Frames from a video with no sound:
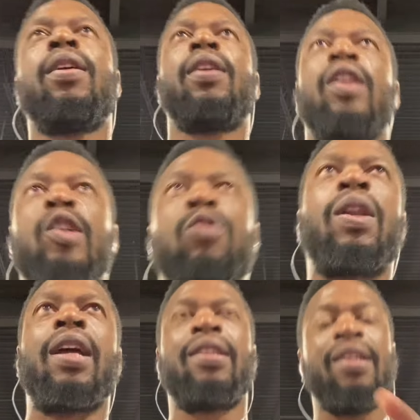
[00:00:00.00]
here's what
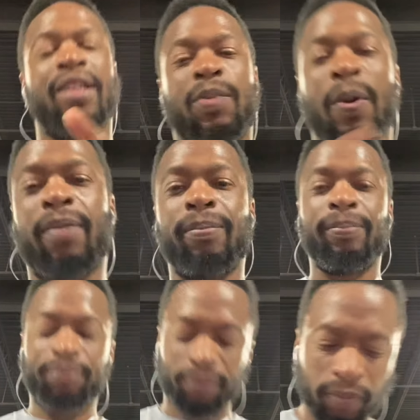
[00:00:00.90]
I didn't expect.
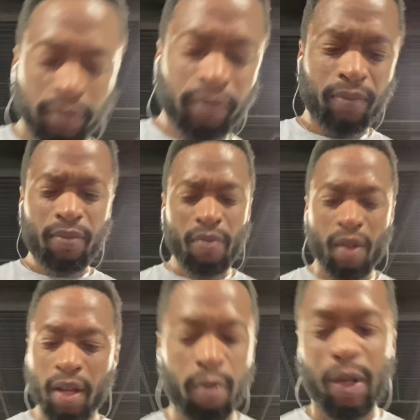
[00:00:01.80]

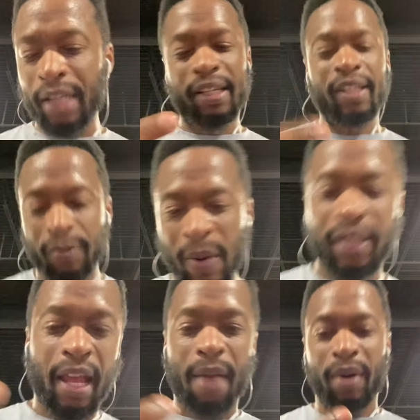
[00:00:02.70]
Well, I didn't expect
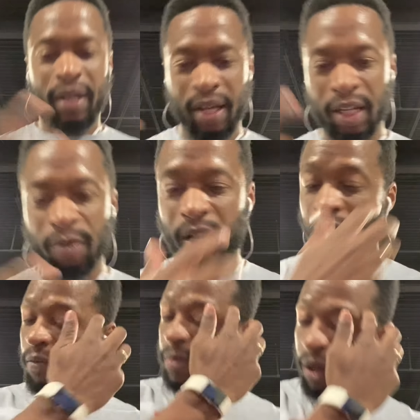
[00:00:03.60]
that, but here's what
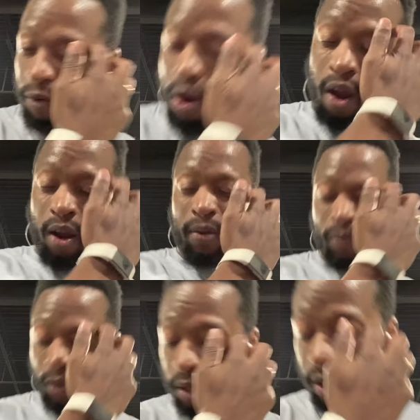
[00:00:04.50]
caught me off guard.
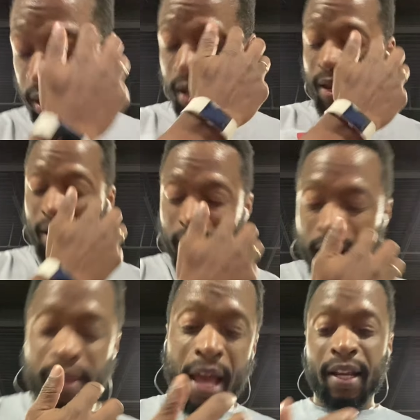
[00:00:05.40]

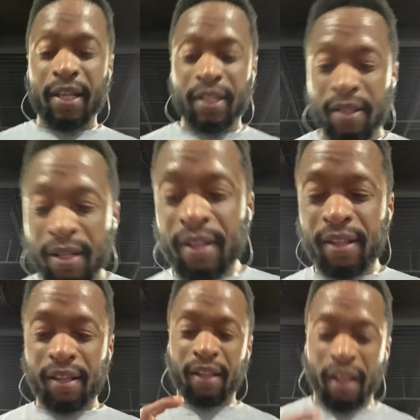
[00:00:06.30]
That is,
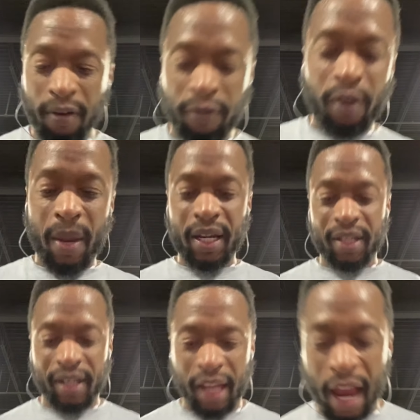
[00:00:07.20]
the
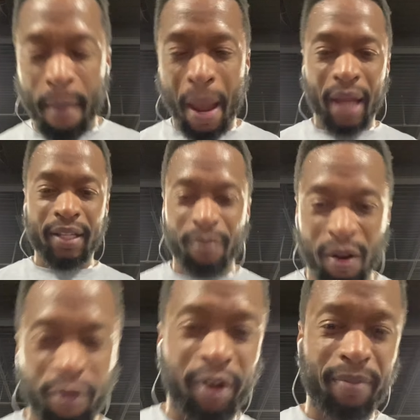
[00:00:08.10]
inflammation came back to my
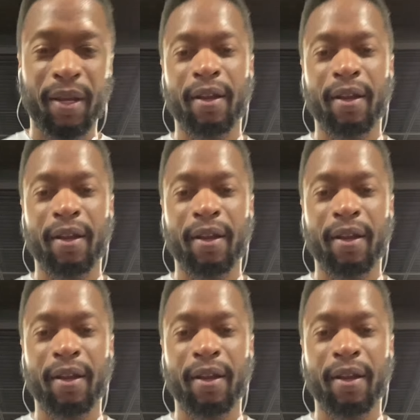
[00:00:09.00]
foot, man.